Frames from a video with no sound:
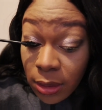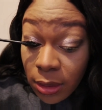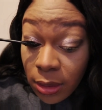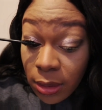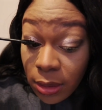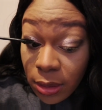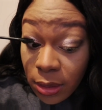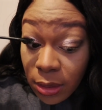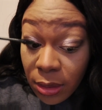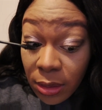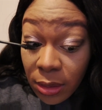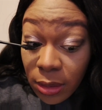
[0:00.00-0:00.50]

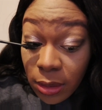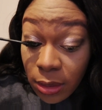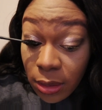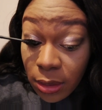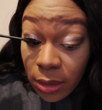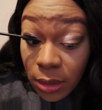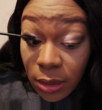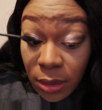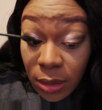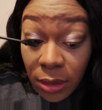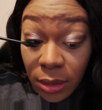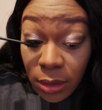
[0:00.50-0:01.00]

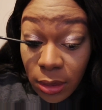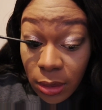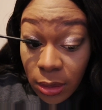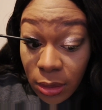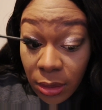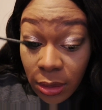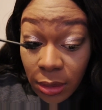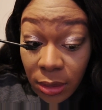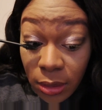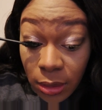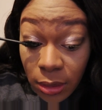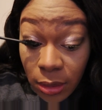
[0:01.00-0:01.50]

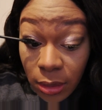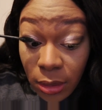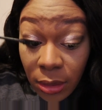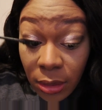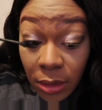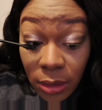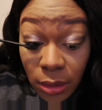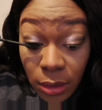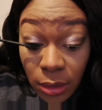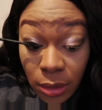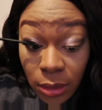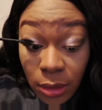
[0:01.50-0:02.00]

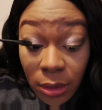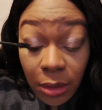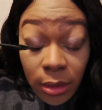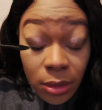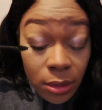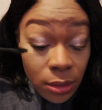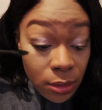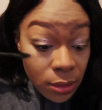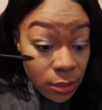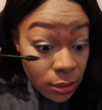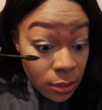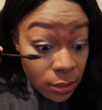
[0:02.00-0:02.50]

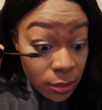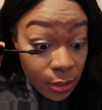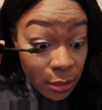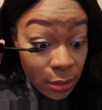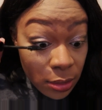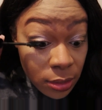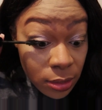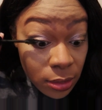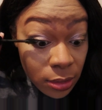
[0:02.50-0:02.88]
(no one is talking)